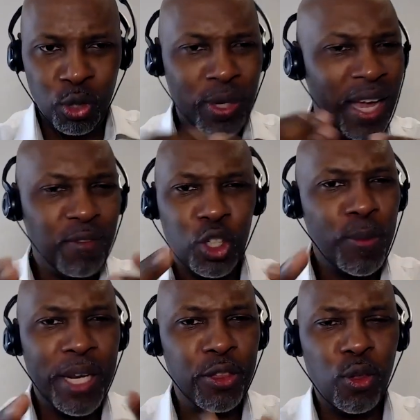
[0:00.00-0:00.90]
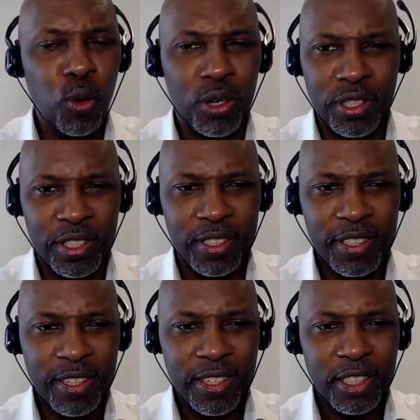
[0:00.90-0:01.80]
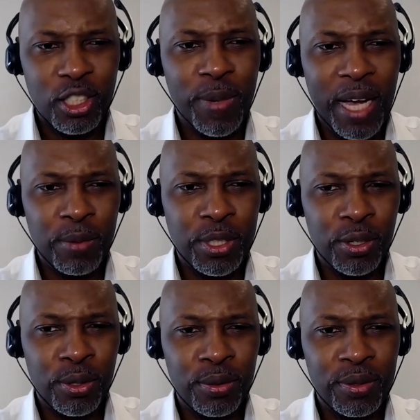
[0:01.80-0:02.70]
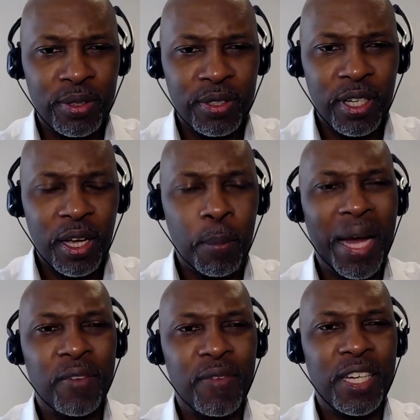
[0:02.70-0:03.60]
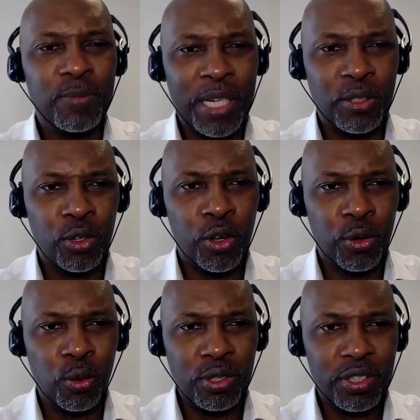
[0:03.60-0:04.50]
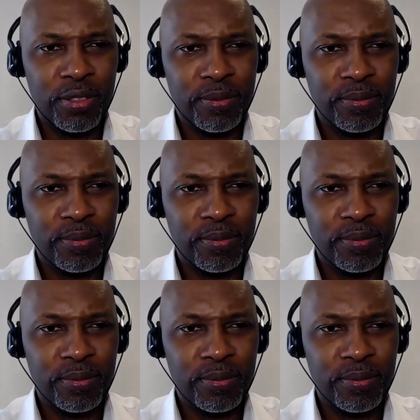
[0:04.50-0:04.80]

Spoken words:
We have too many thoughts to be able to manifest based on your thoughts.